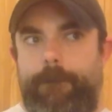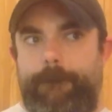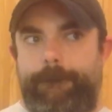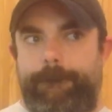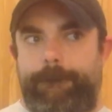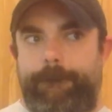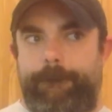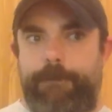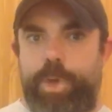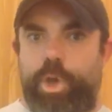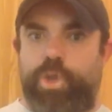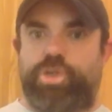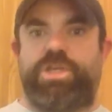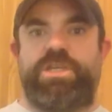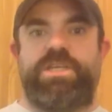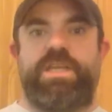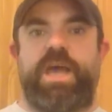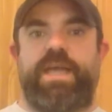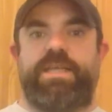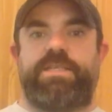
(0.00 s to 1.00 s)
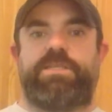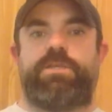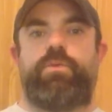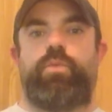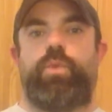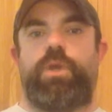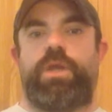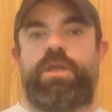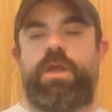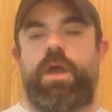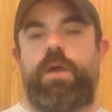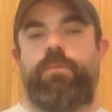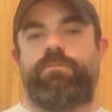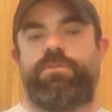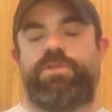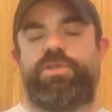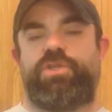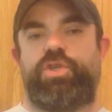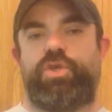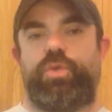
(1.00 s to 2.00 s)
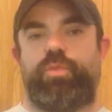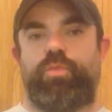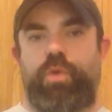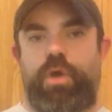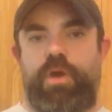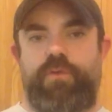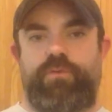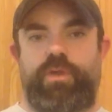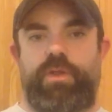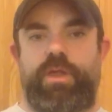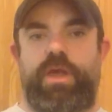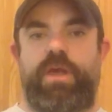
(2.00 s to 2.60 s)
merchandise when it comes to Marvel.